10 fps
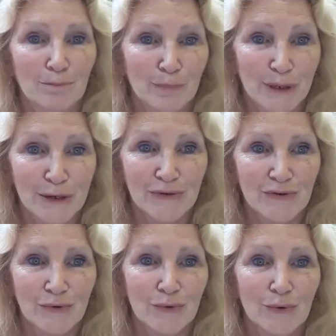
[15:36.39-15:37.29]

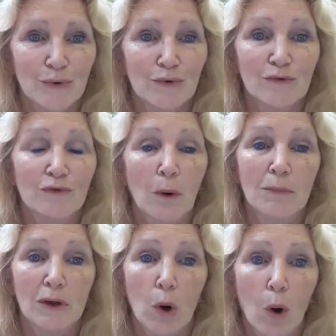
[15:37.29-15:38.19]
bisous from
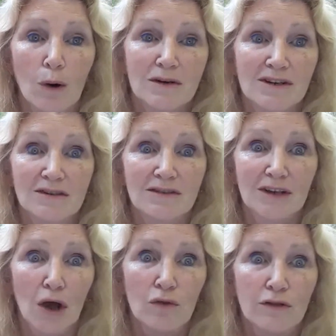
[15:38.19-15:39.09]
the hot
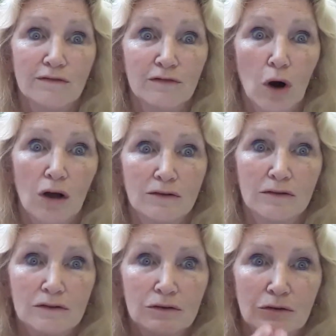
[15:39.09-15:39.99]
south of
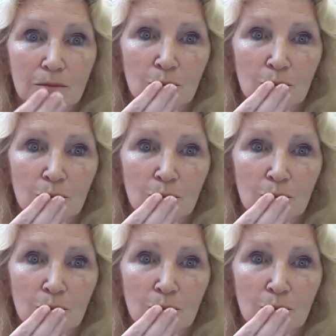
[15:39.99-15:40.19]
France.